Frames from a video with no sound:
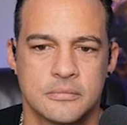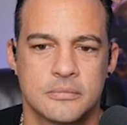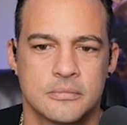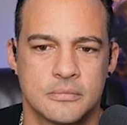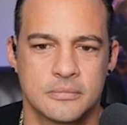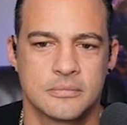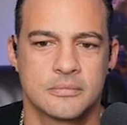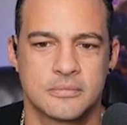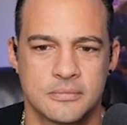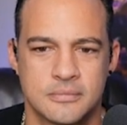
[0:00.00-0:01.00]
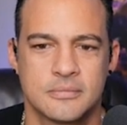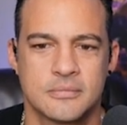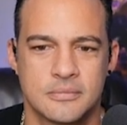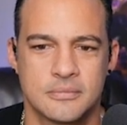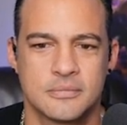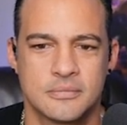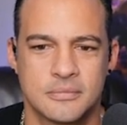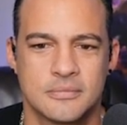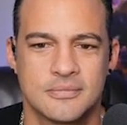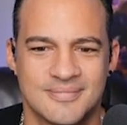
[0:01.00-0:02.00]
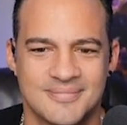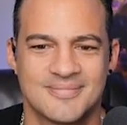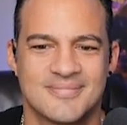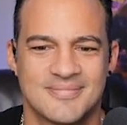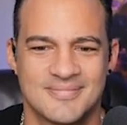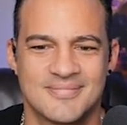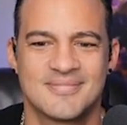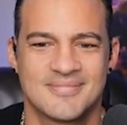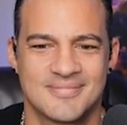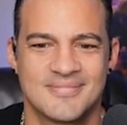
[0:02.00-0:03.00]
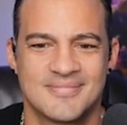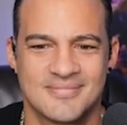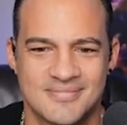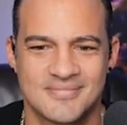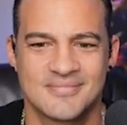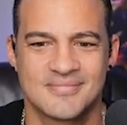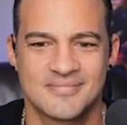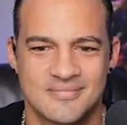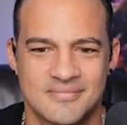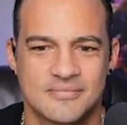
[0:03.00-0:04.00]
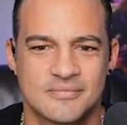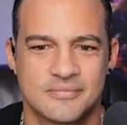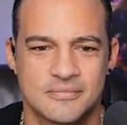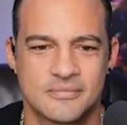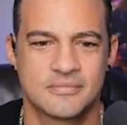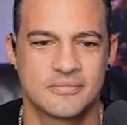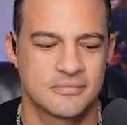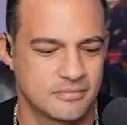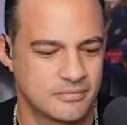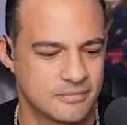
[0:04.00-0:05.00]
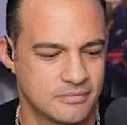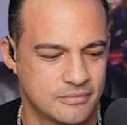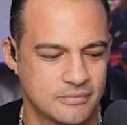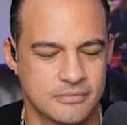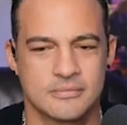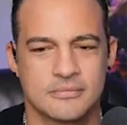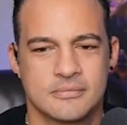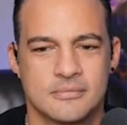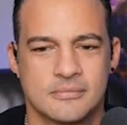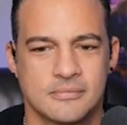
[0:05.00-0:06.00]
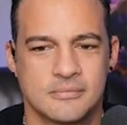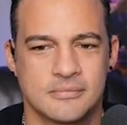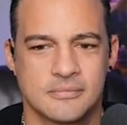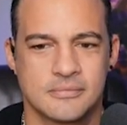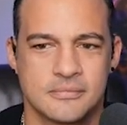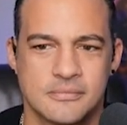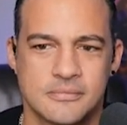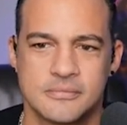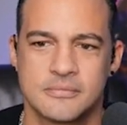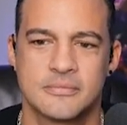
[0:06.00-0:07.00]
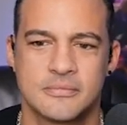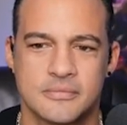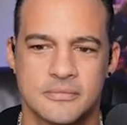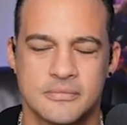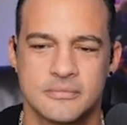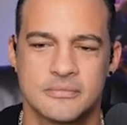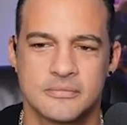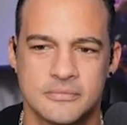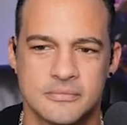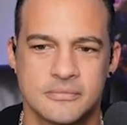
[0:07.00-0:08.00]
The person shown says nothing.